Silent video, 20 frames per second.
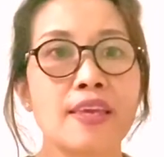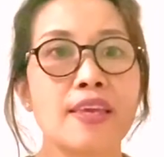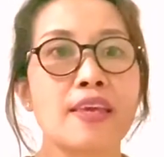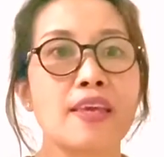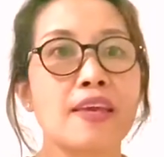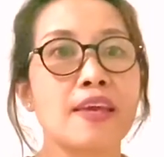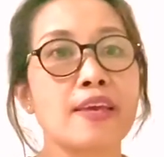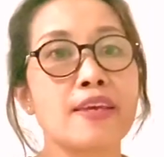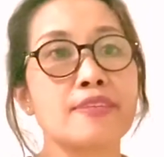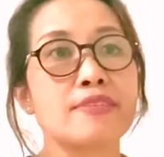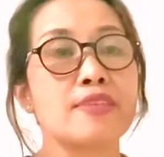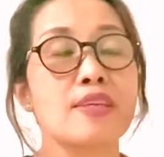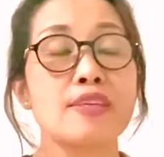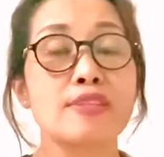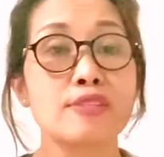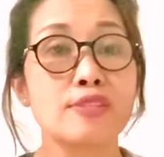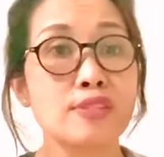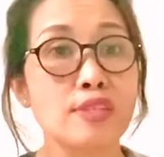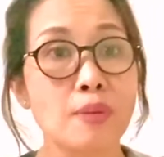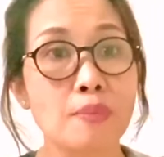as
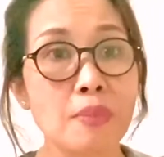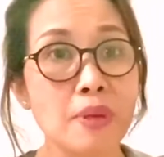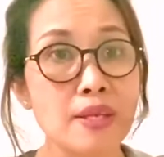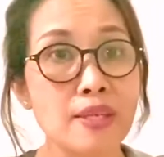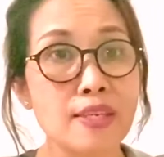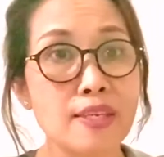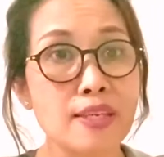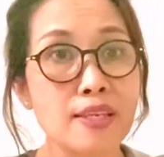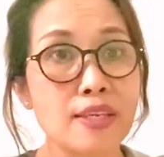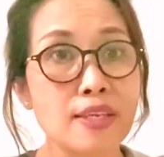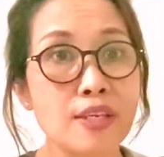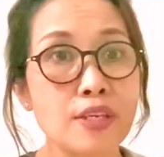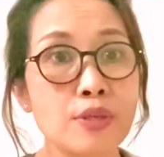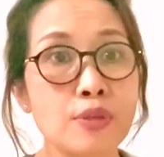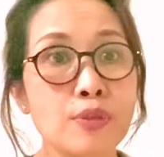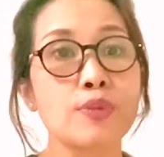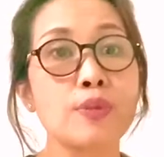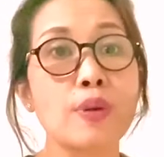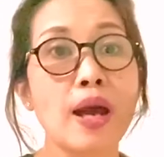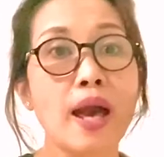somebody
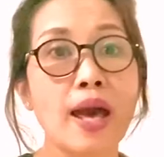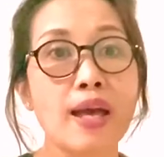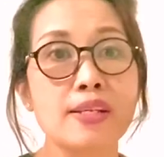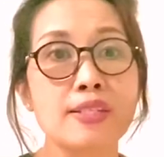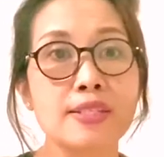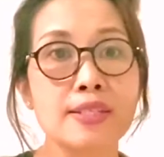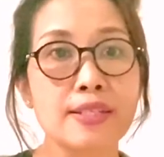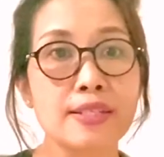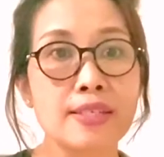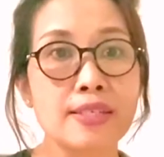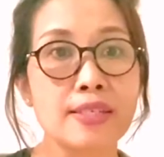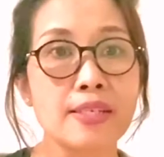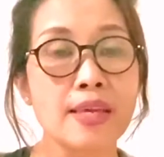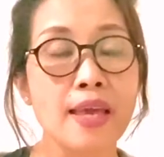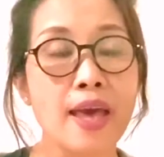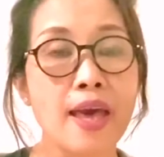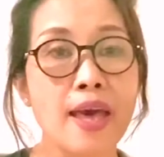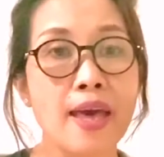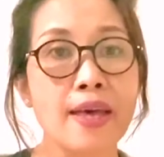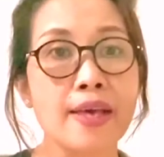who actually
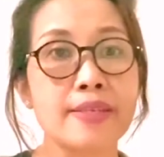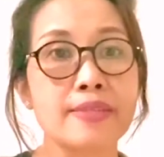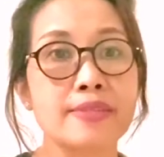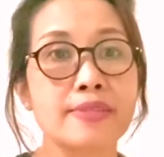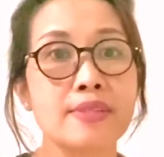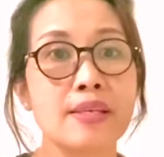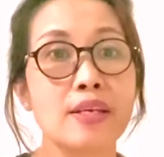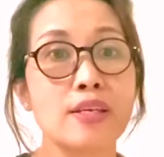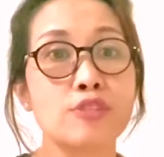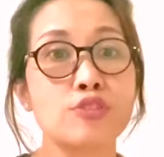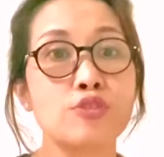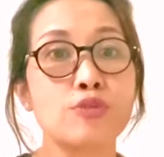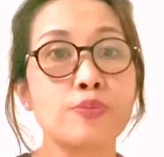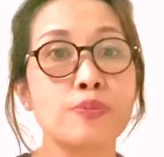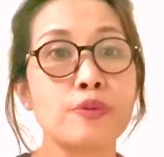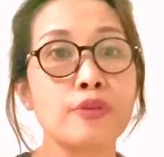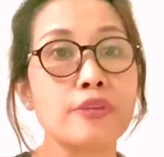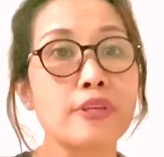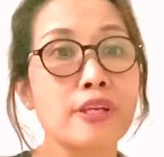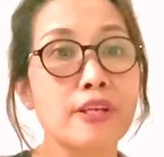has a
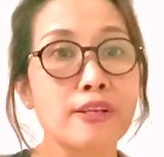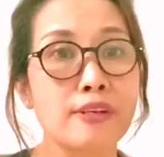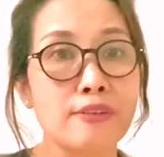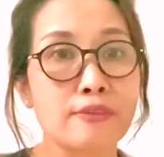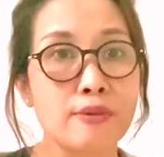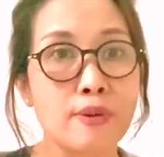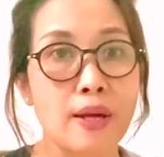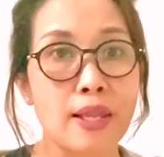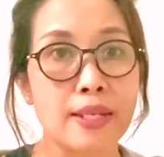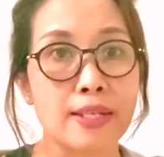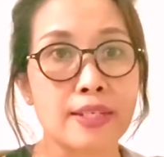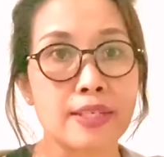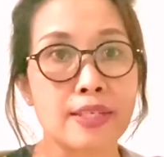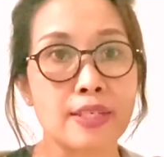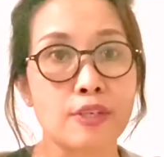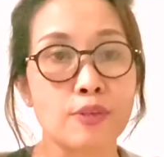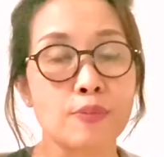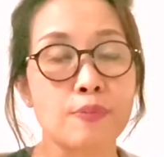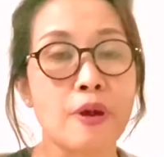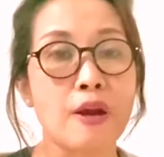superior
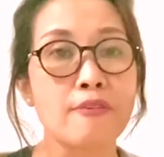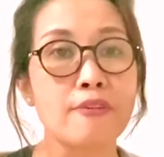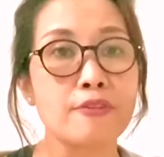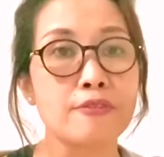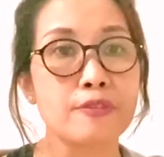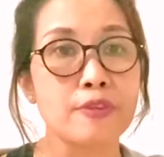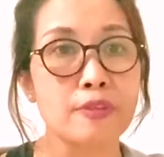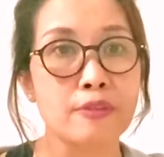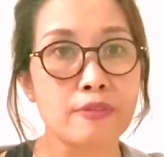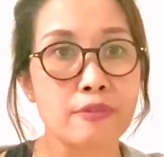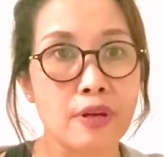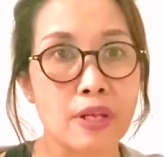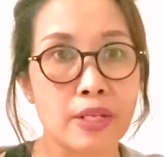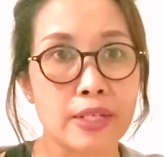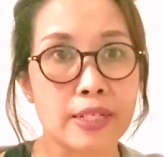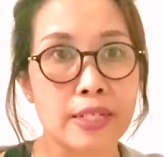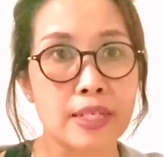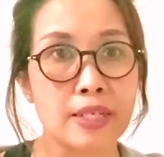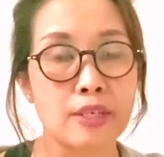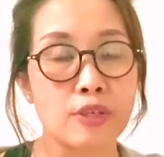quality or powerful
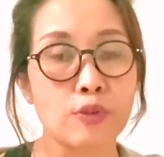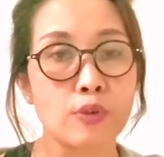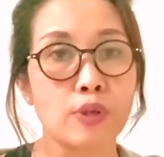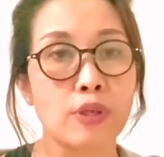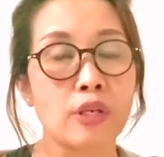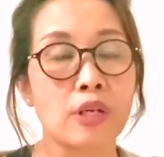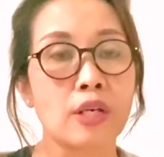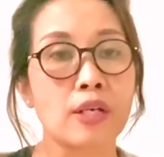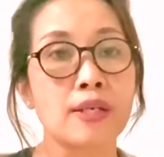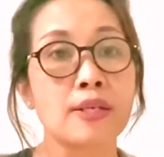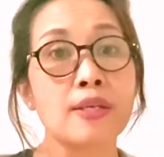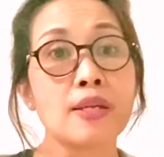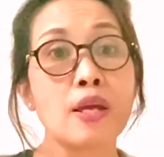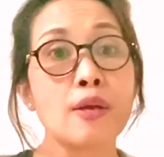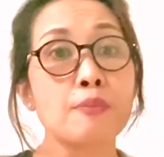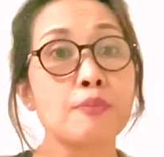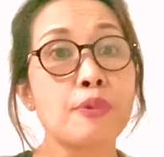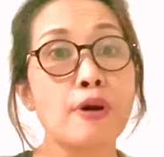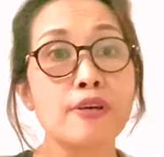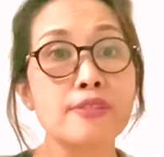quality or
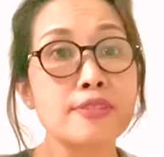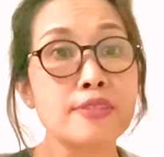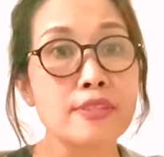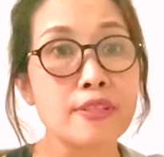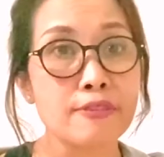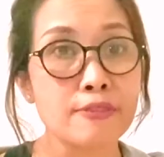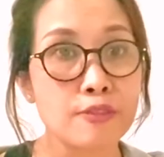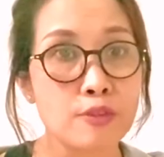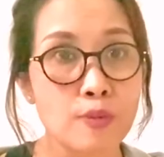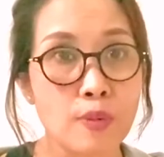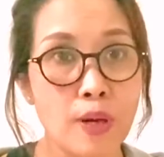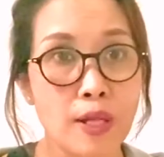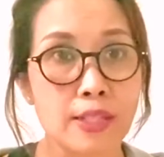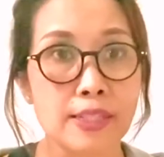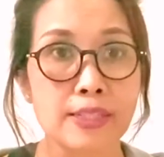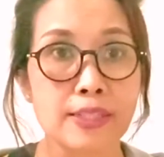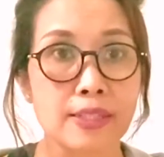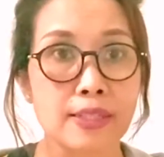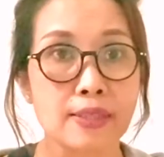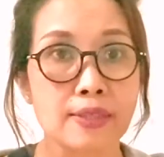positive
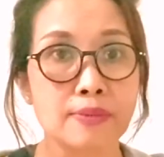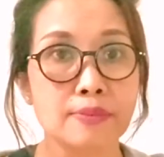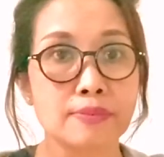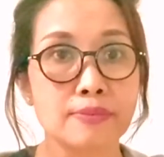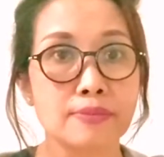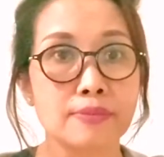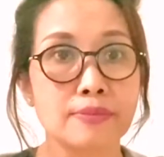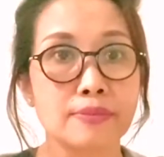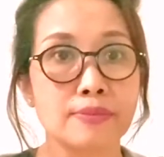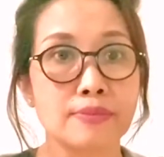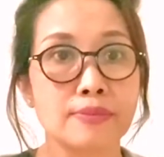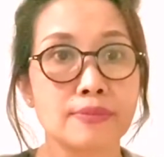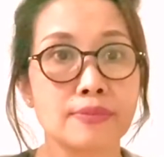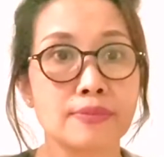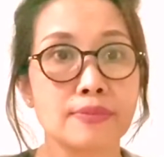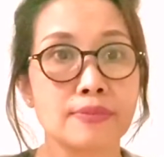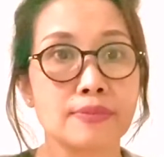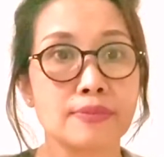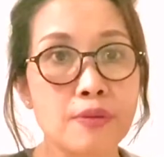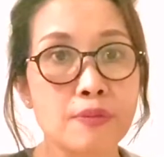quality,
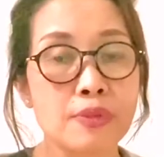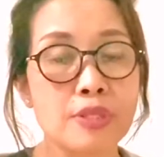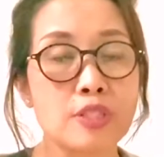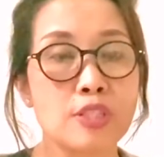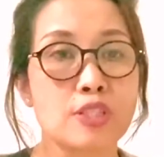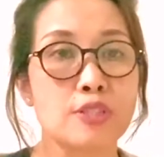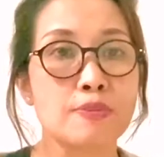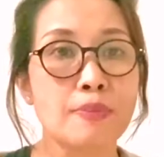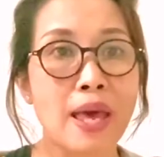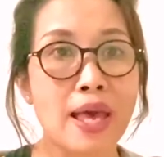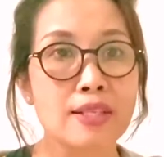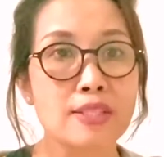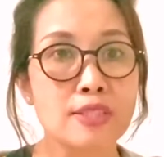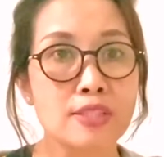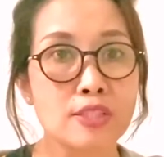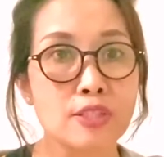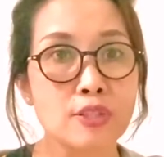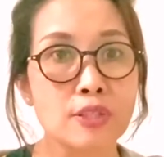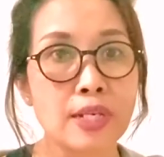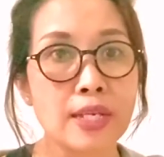which is
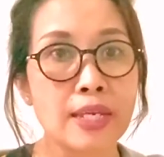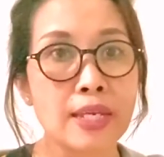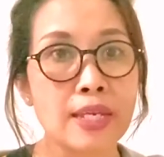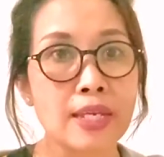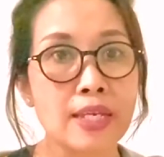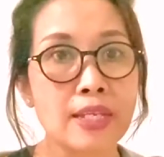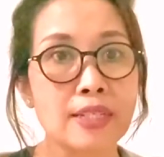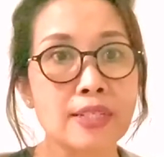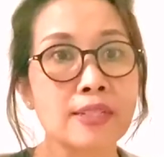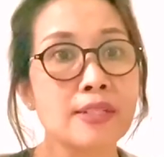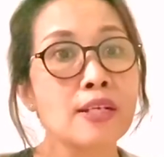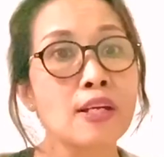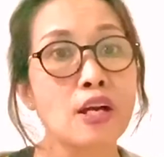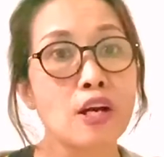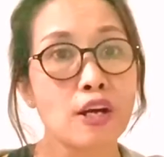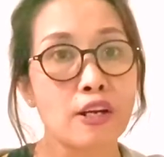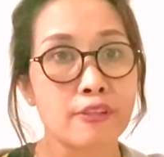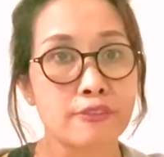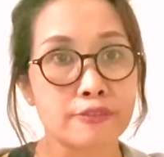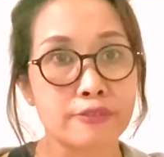mastering
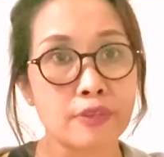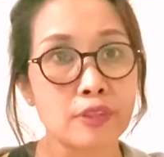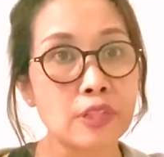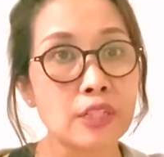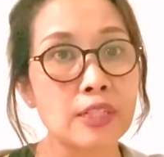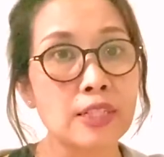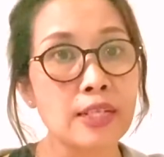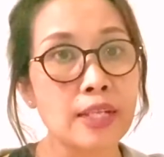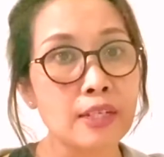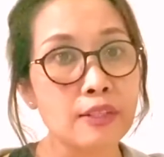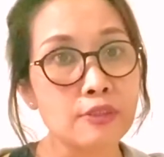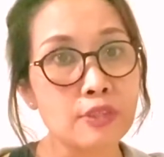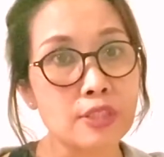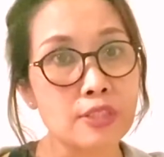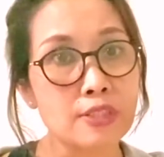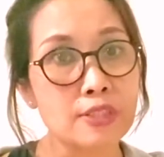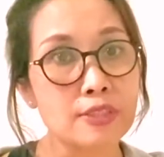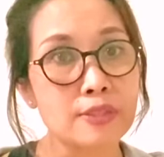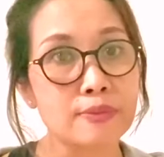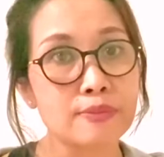a foreign
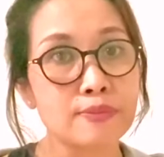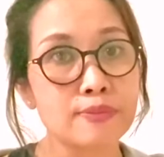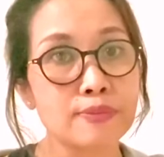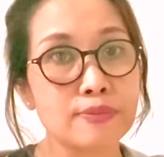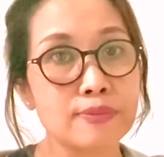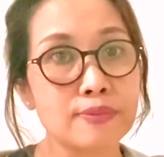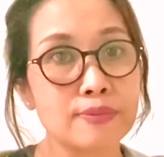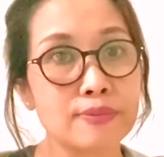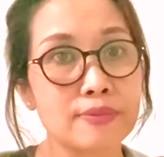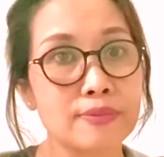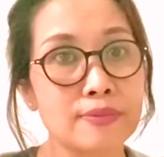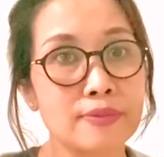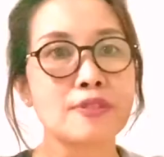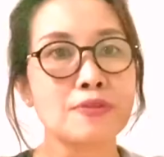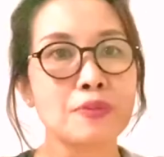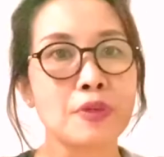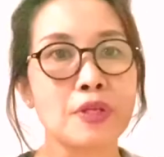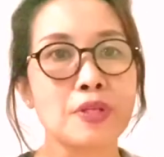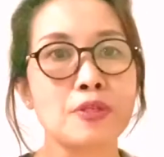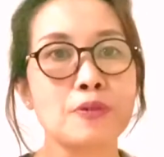language.
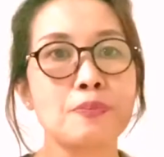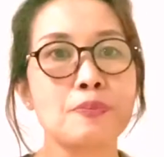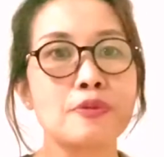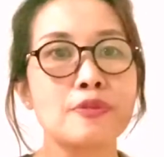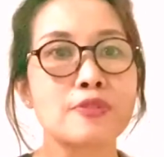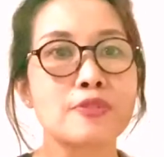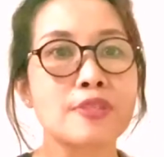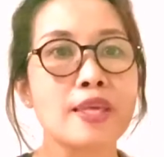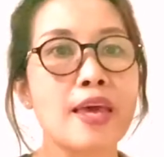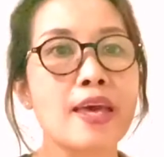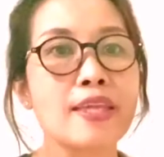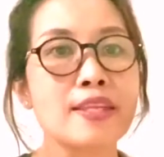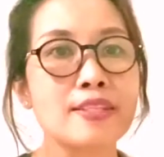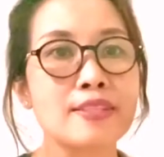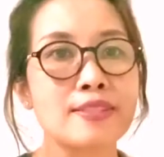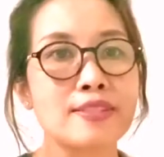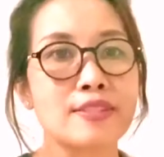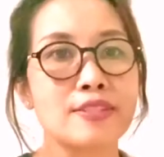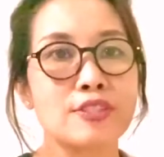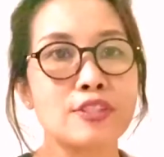When you
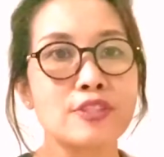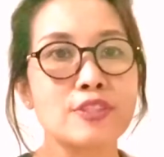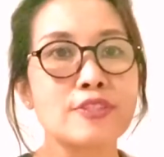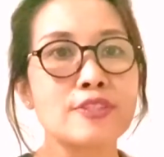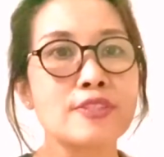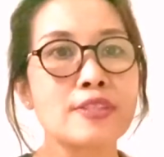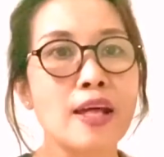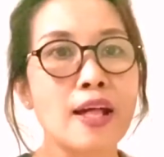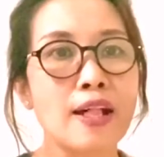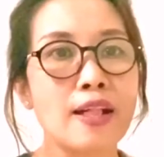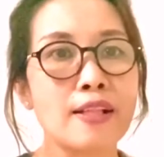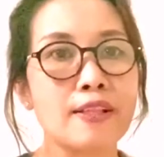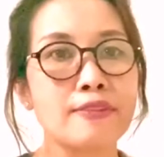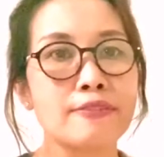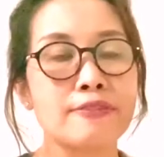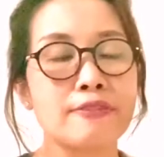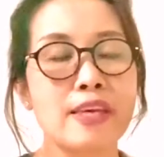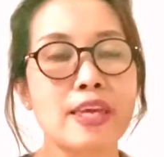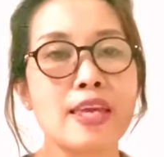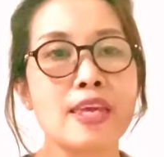present
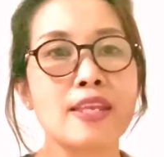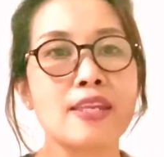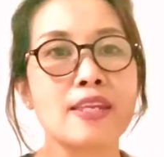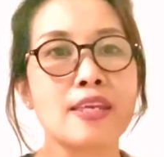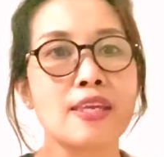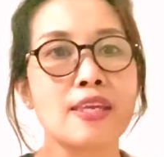yourself in